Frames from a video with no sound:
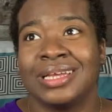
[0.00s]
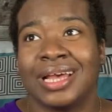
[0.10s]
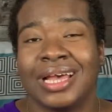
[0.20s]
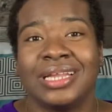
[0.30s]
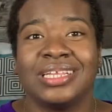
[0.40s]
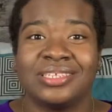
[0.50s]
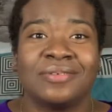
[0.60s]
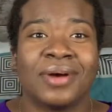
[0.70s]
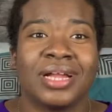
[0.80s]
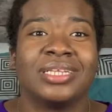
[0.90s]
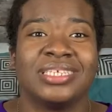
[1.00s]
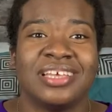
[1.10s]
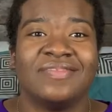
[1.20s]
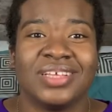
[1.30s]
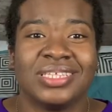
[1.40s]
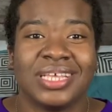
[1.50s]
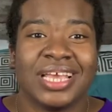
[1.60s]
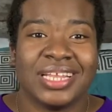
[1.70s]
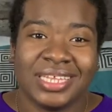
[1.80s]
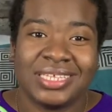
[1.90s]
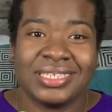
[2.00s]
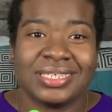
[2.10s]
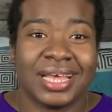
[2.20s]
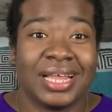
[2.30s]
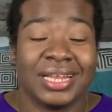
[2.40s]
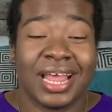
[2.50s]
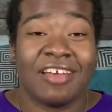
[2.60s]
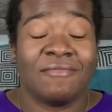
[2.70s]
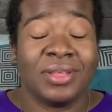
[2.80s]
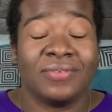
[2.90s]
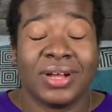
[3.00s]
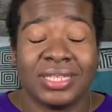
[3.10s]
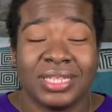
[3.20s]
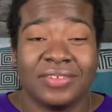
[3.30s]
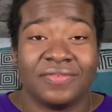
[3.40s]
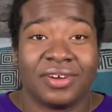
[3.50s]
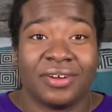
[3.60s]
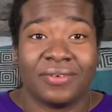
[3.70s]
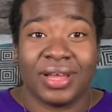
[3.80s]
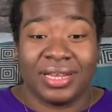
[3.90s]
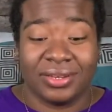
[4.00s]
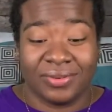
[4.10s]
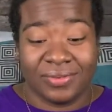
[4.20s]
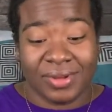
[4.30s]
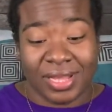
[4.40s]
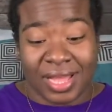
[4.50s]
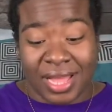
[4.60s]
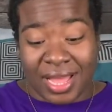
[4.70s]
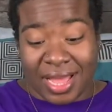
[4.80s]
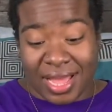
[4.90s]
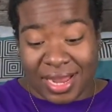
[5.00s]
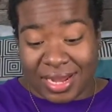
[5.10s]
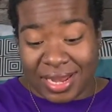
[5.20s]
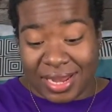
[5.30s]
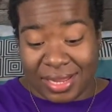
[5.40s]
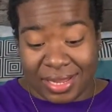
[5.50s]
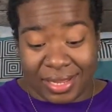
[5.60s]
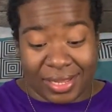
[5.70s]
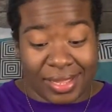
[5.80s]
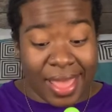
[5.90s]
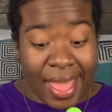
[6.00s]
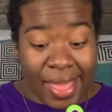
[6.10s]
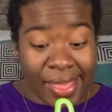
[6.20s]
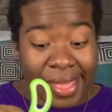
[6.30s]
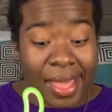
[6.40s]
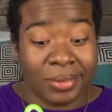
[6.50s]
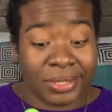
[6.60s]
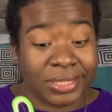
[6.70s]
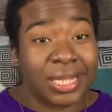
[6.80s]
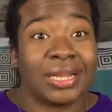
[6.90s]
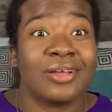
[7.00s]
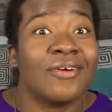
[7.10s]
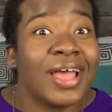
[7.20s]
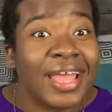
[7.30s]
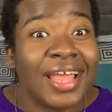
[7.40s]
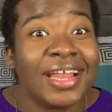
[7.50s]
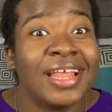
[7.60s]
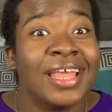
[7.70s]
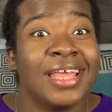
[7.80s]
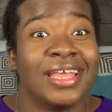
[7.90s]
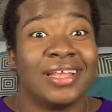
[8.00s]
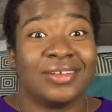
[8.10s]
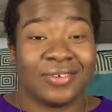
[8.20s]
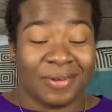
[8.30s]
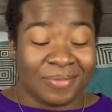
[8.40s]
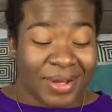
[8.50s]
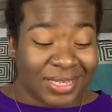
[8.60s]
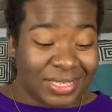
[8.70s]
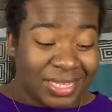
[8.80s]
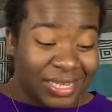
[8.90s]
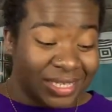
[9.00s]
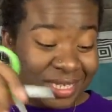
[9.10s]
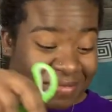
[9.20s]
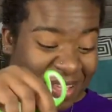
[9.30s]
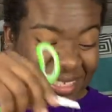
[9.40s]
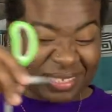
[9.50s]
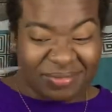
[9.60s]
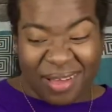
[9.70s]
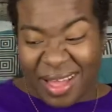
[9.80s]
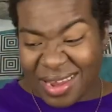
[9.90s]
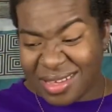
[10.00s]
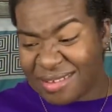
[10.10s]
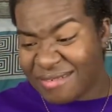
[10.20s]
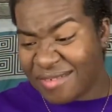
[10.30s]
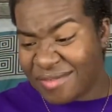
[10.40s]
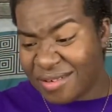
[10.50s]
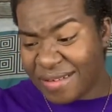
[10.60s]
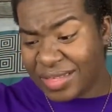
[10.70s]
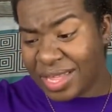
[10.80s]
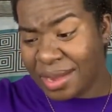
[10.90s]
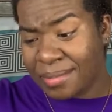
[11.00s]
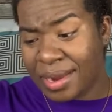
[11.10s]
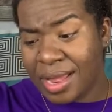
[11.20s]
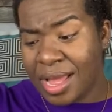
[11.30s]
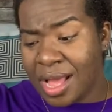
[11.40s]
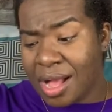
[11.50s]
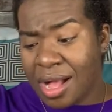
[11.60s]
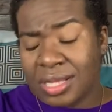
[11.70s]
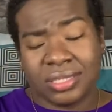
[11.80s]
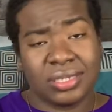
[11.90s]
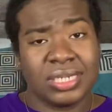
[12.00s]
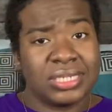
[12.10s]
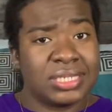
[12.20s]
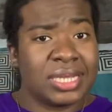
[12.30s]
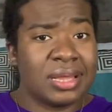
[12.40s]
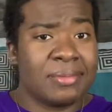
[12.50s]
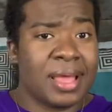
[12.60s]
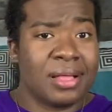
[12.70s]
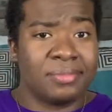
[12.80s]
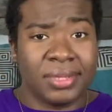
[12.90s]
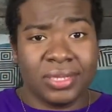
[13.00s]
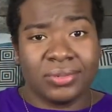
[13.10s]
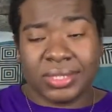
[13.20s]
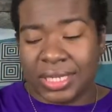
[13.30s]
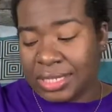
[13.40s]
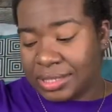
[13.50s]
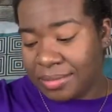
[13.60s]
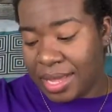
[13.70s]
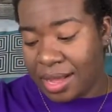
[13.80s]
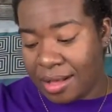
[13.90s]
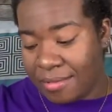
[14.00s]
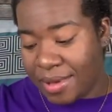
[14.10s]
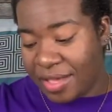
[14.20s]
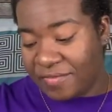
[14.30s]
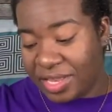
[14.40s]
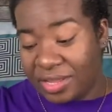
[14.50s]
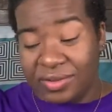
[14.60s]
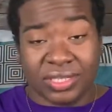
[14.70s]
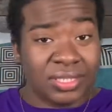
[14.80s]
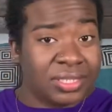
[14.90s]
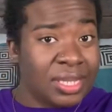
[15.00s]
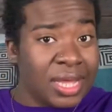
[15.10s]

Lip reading: I did some hard saving to get this, and I've been wanting it for a while now. And yeah, I'm just gonna go ahead, you know, unbox it and just give my small little review of the camera. Also, this is the camera I'll be using to make all my videos